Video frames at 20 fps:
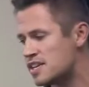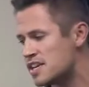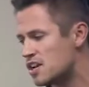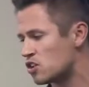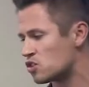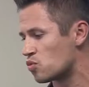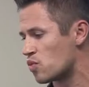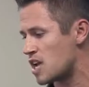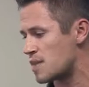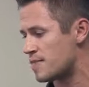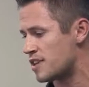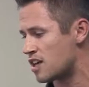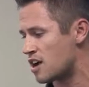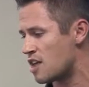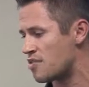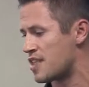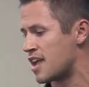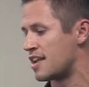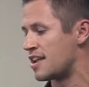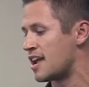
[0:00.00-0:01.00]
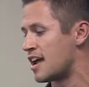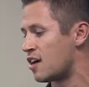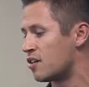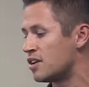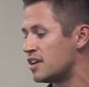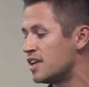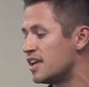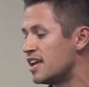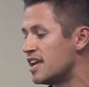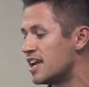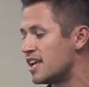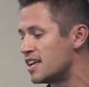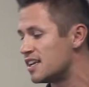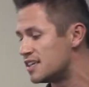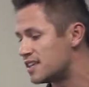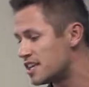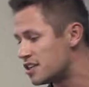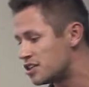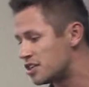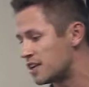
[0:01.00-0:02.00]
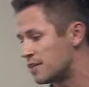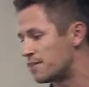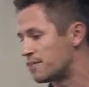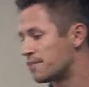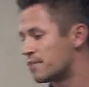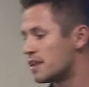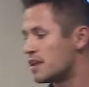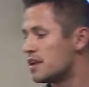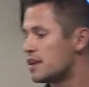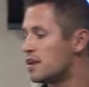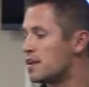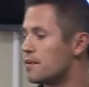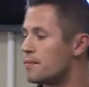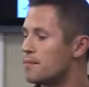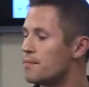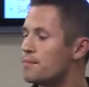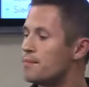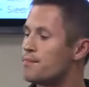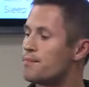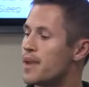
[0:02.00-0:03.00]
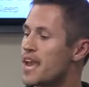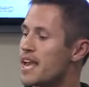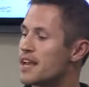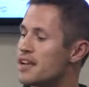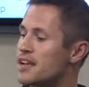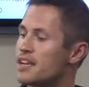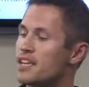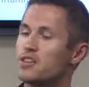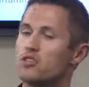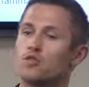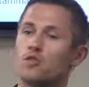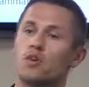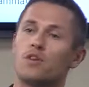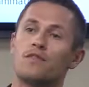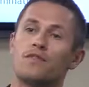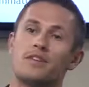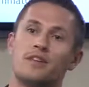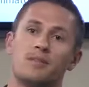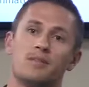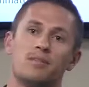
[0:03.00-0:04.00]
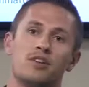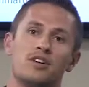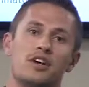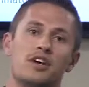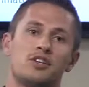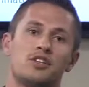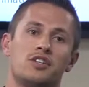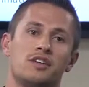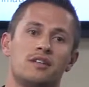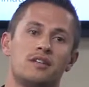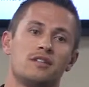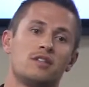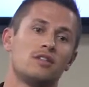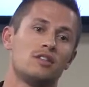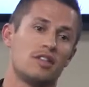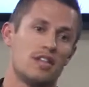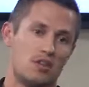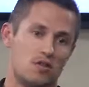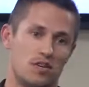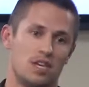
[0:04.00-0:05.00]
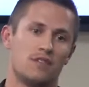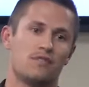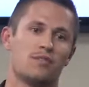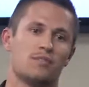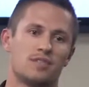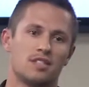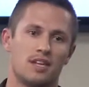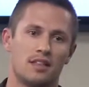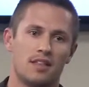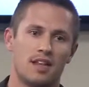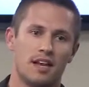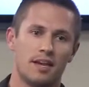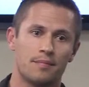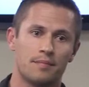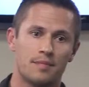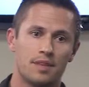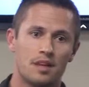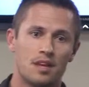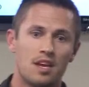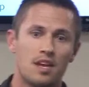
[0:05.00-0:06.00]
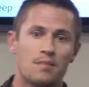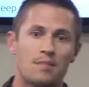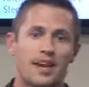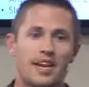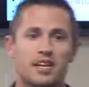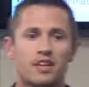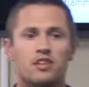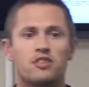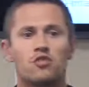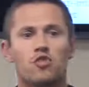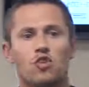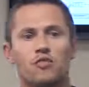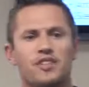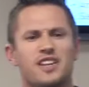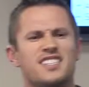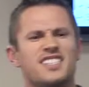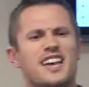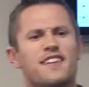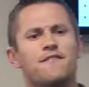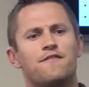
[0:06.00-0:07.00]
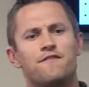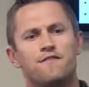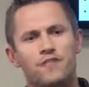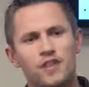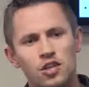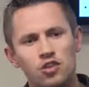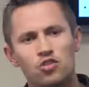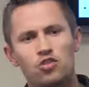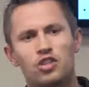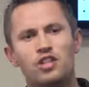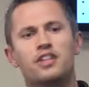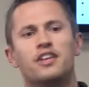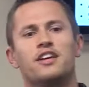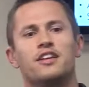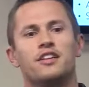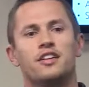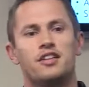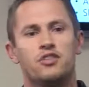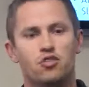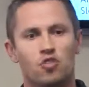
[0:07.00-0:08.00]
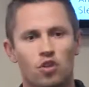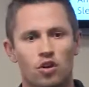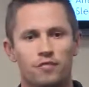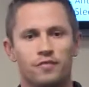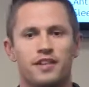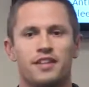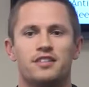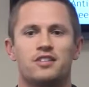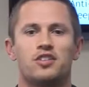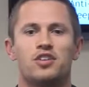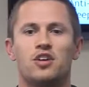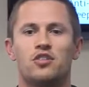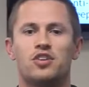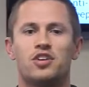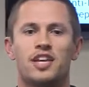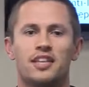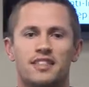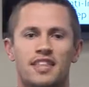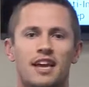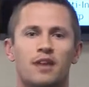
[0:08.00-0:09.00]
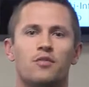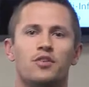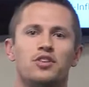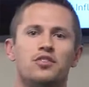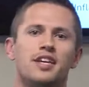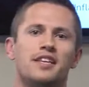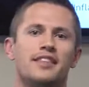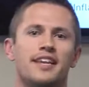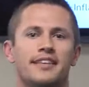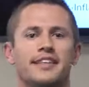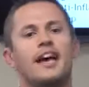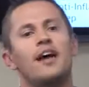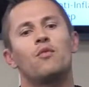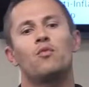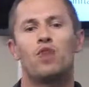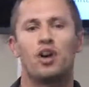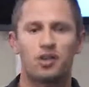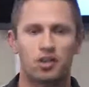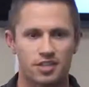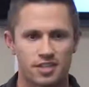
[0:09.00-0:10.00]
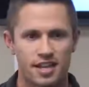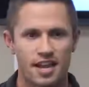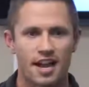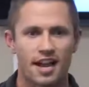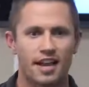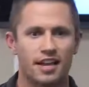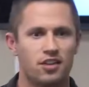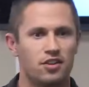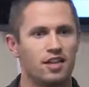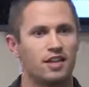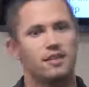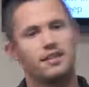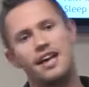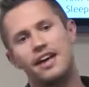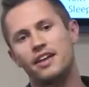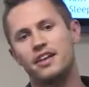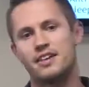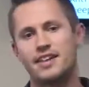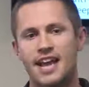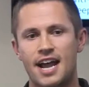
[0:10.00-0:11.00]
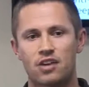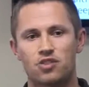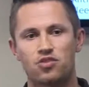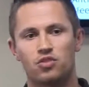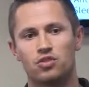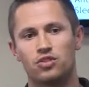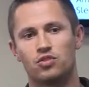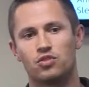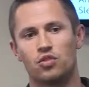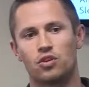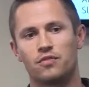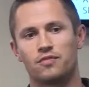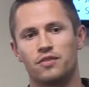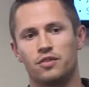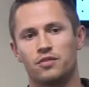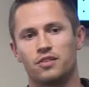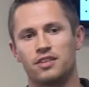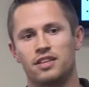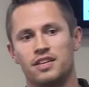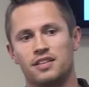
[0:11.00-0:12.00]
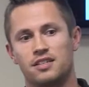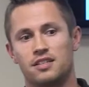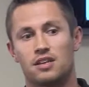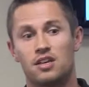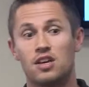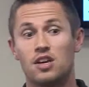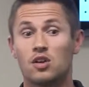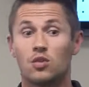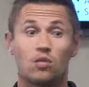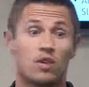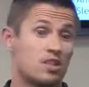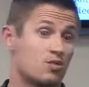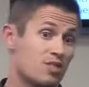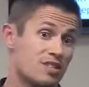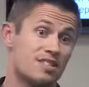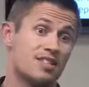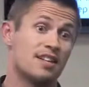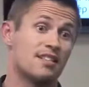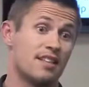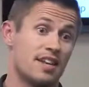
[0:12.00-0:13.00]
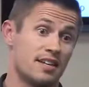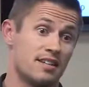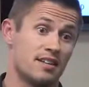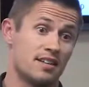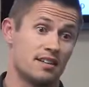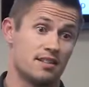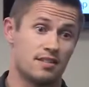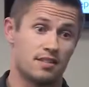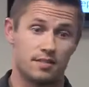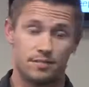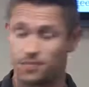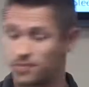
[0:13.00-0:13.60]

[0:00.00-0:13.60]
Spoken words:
D goes way beyond that. Now, in addition, beta endorphin production that you get from sunlight. Beta endorphin is that feel-good endorphins. You know, you get that when you get like that runner's high. You get that natural endorphin release. Well, that's what sunlight does.